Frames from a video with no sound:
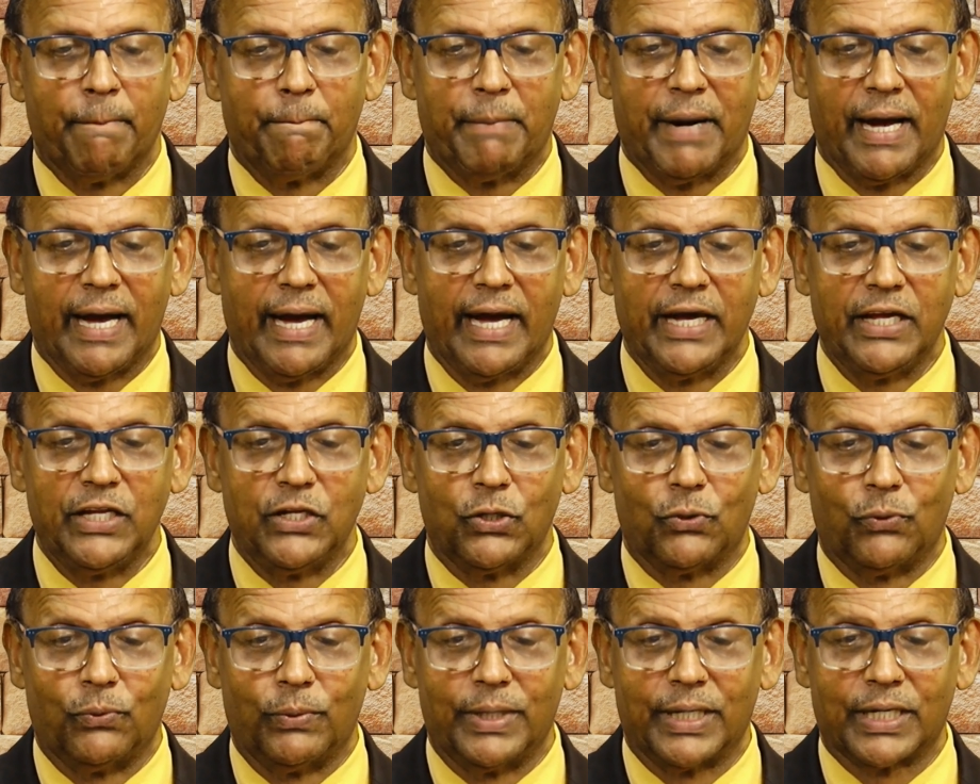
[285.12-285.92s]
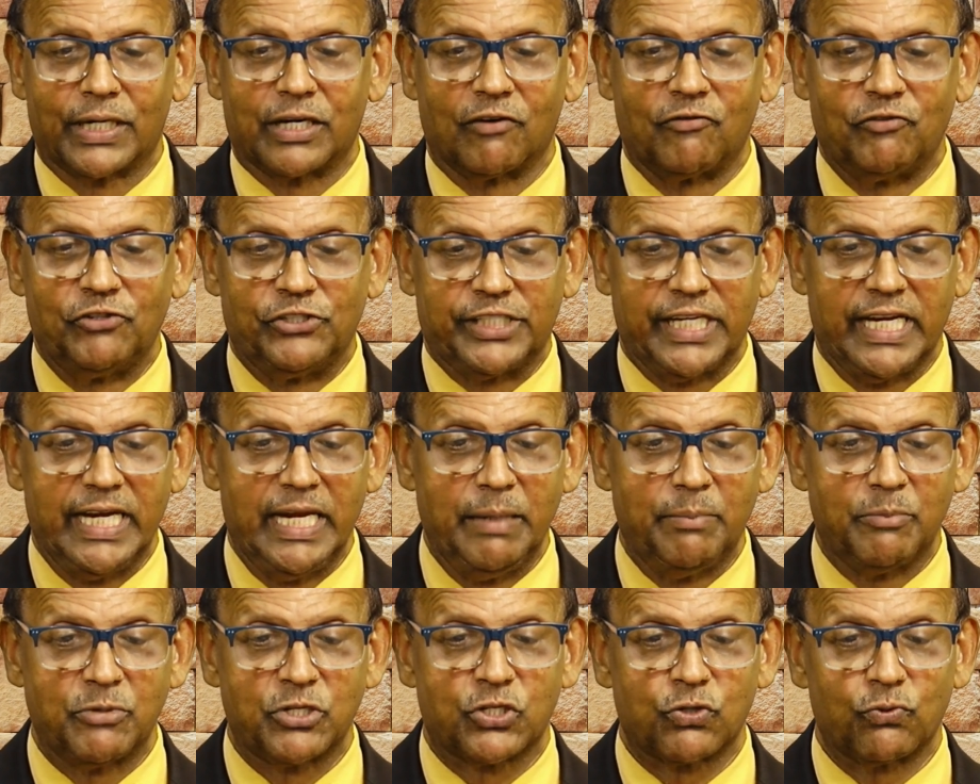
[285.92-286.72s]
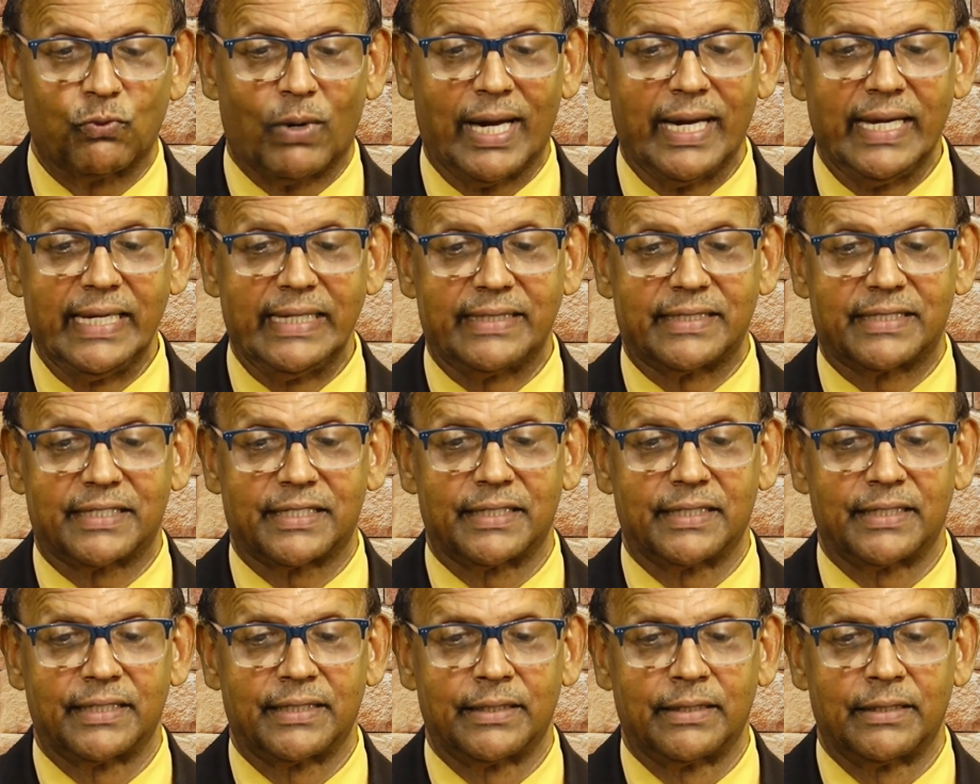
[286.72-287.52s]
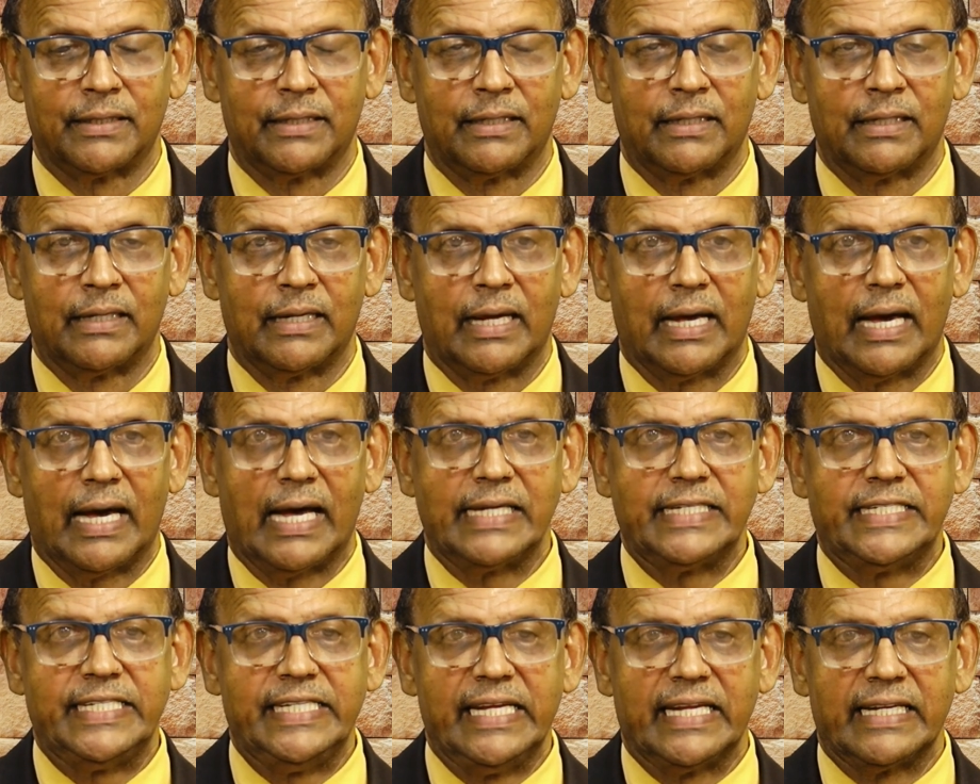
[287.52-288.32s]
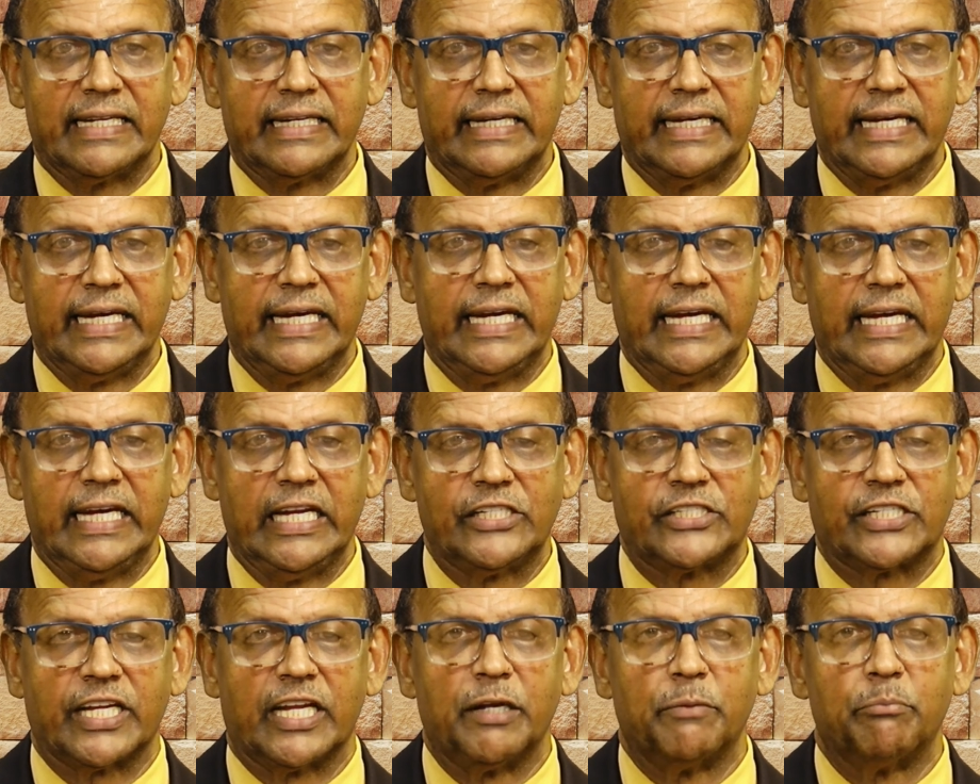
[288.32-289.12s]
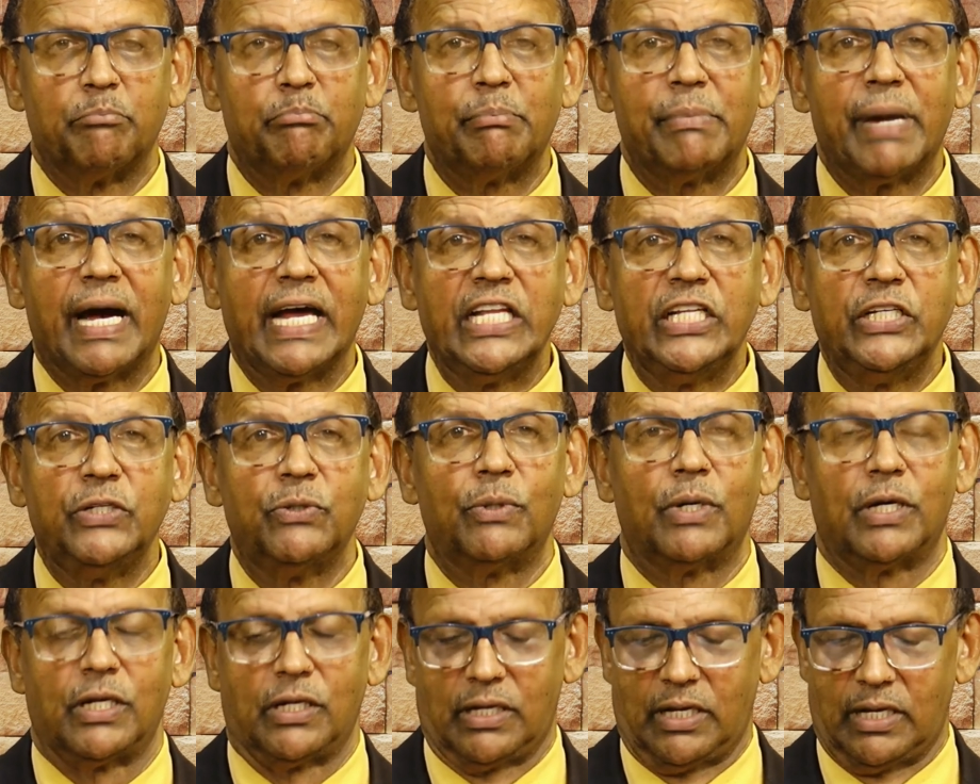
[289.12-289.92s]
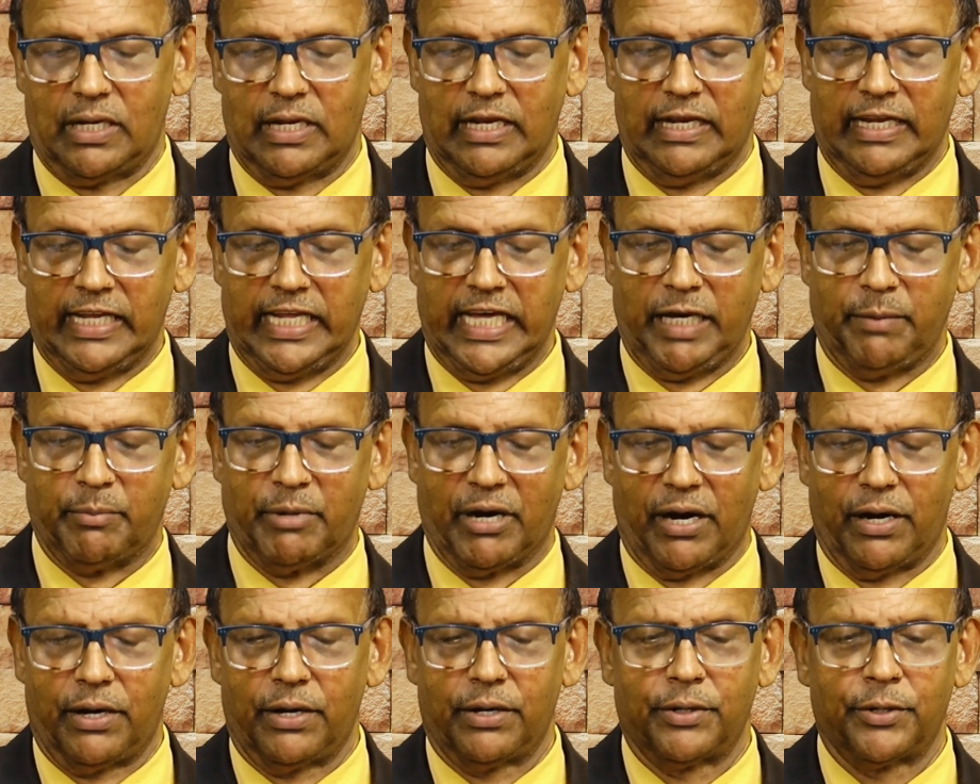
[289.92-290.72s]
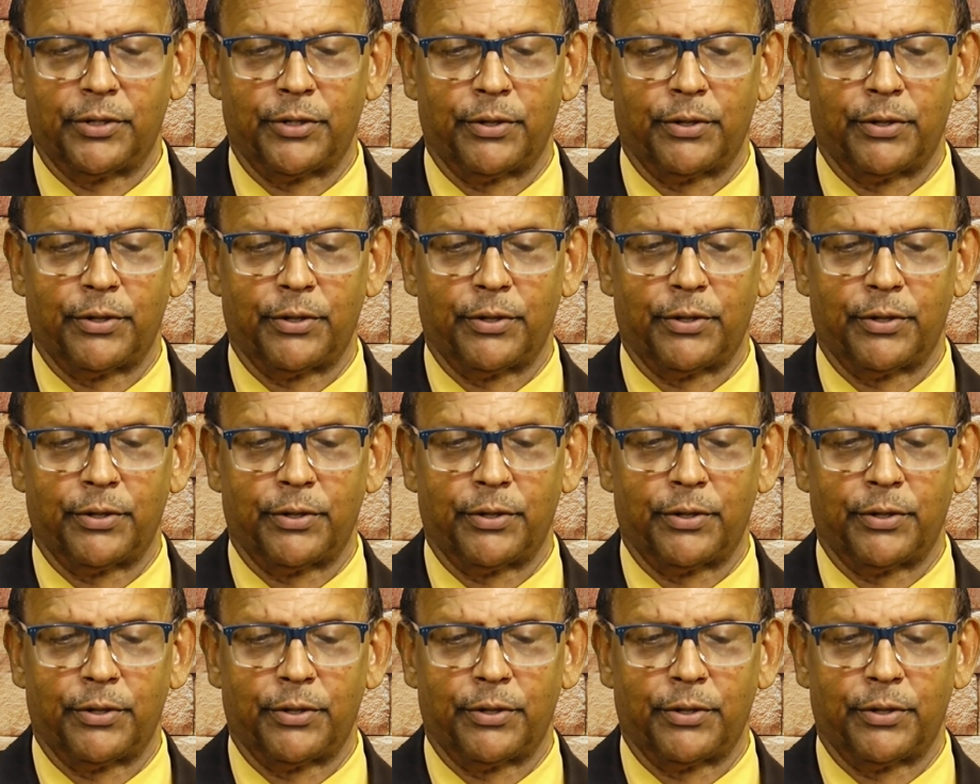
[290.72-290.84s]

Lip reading: by the work of James White as he engaged in manual labor.